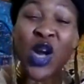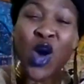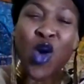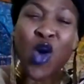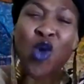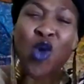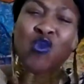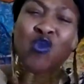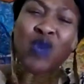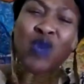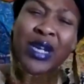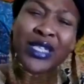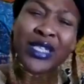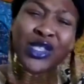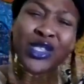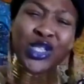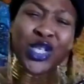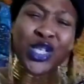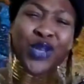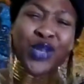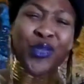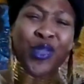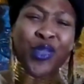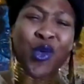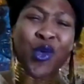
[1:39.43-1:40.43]
Reaching
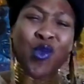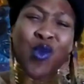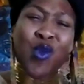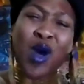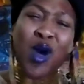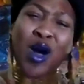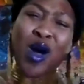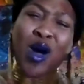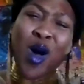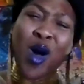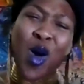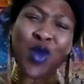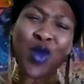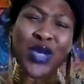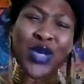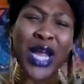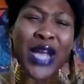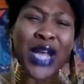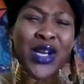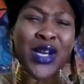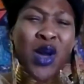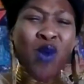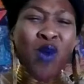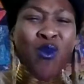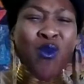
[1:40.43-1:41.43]
through a hole in
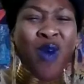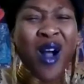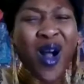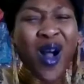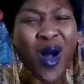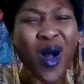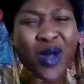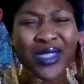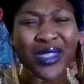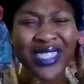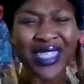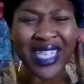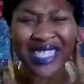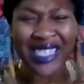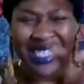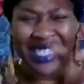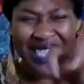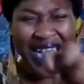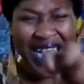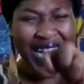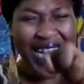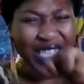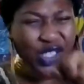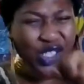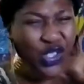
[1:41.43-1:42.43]
the wall to
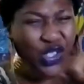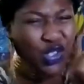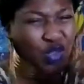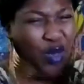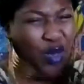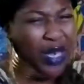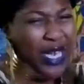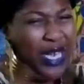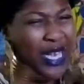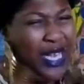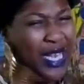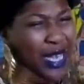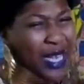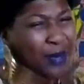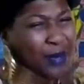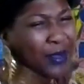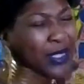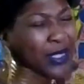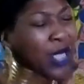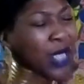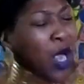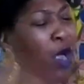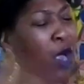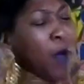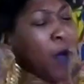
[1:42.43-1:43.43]
snatch dreams.
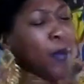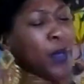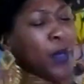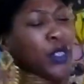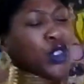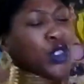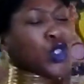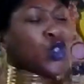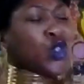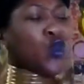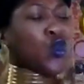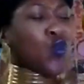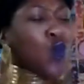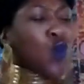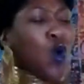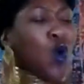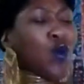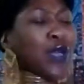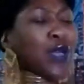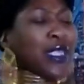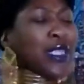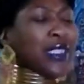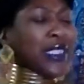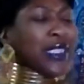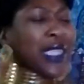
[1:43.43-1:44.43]
Put you on the
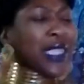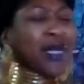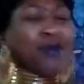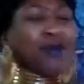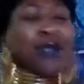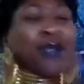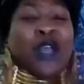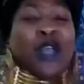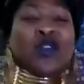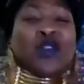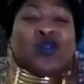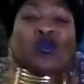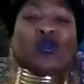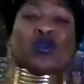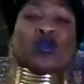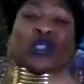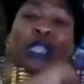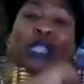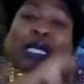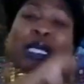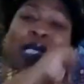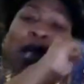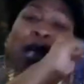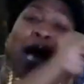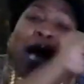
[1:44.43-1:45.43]
team, now use a
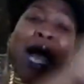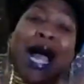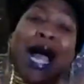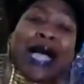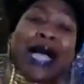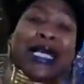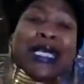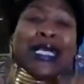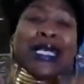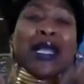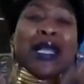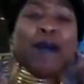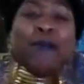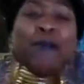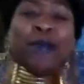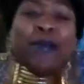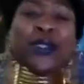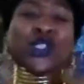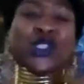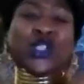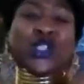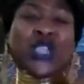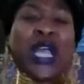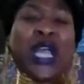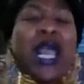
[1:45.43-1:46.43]
cog in the
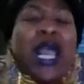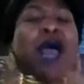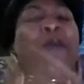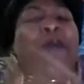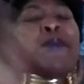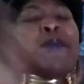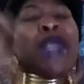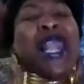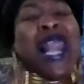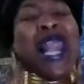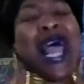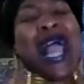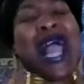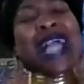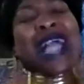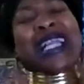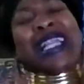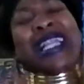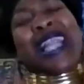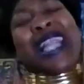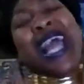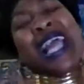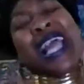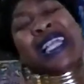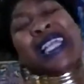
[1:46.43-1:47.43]
machine. Black
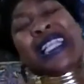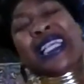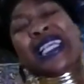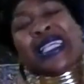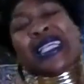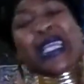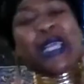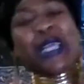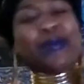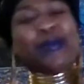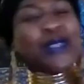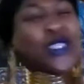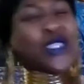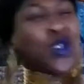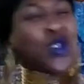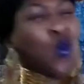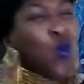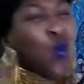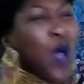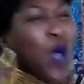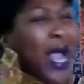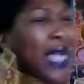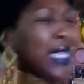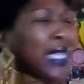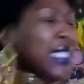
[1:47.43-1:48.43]
lightning keeps the
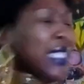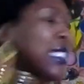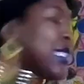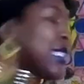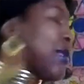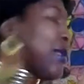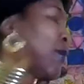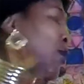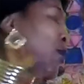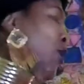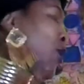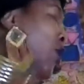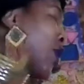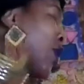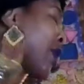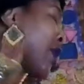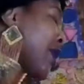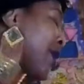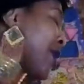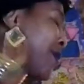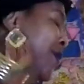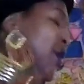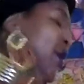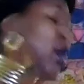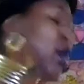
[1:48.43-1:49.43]
whiteness
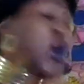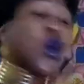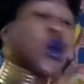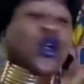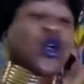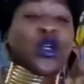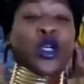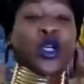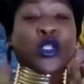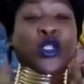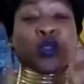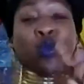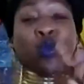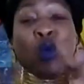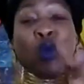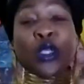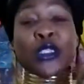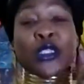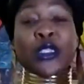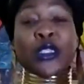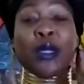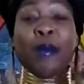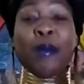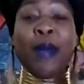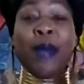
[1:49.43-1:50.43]
supreme. Cause
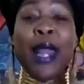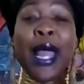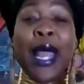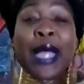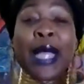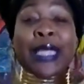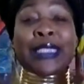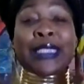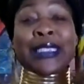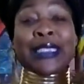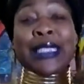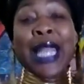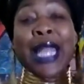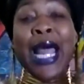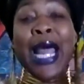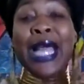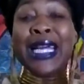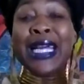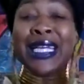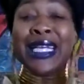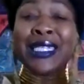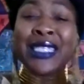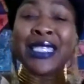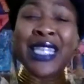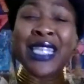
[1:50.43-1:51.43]
once the black is
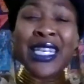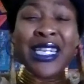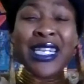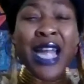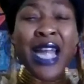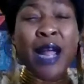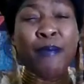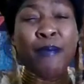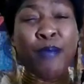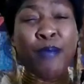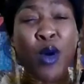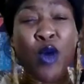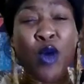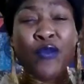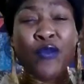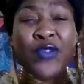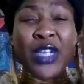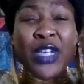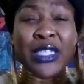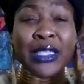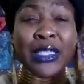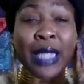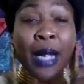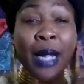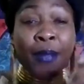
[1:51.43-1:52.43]
light and then they both
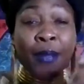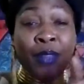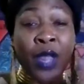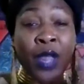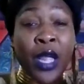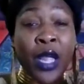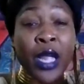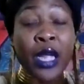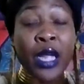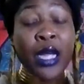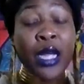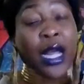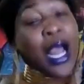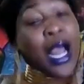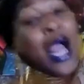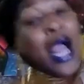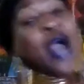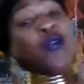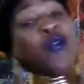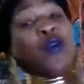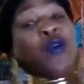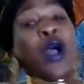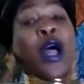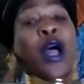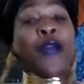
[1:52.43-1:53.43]
the same thing. I
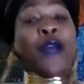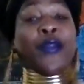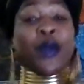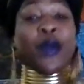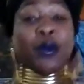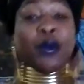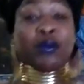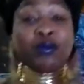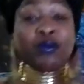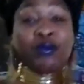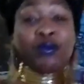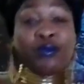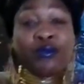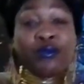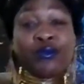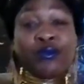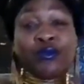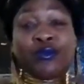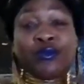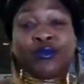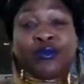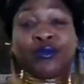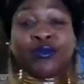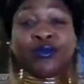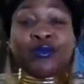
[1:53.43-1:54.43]
ride the bench
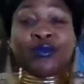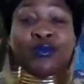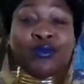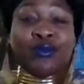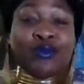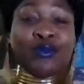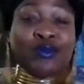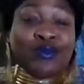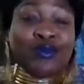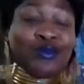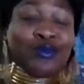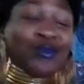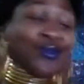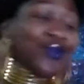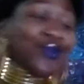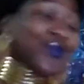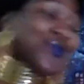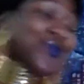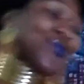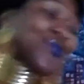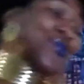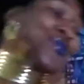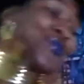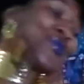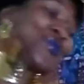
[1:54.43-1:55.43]
for the new
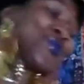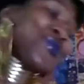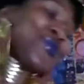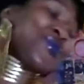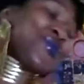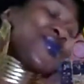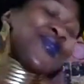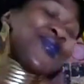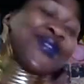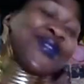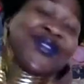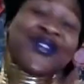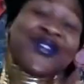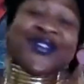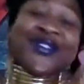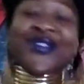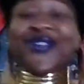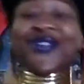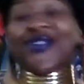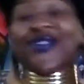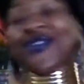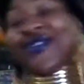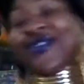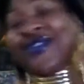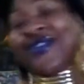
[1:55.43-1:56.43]
tribe. The
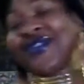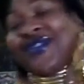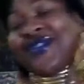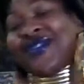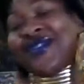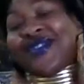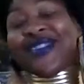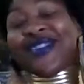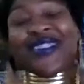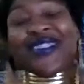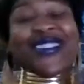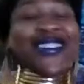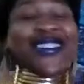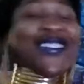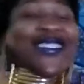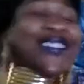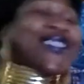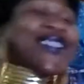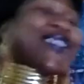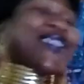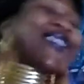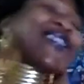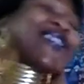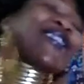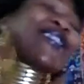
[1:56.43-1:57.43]
whole world they
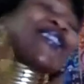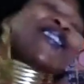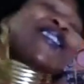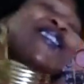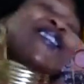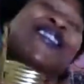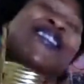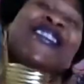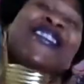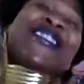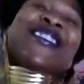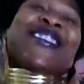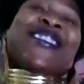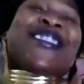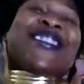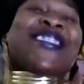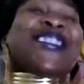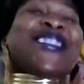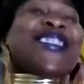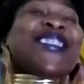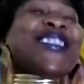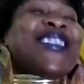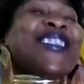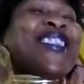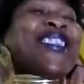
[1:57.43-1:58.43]
got nothing to
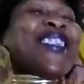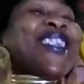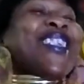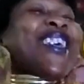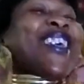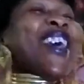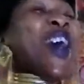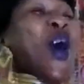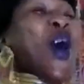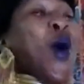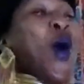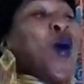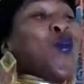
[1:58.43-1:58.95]
hide.